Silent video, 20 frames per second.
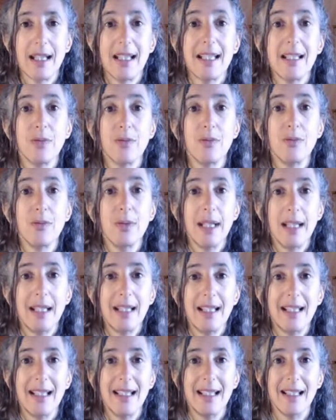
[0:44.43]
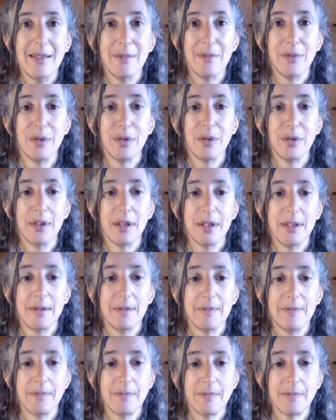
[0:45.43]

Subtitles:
is really important.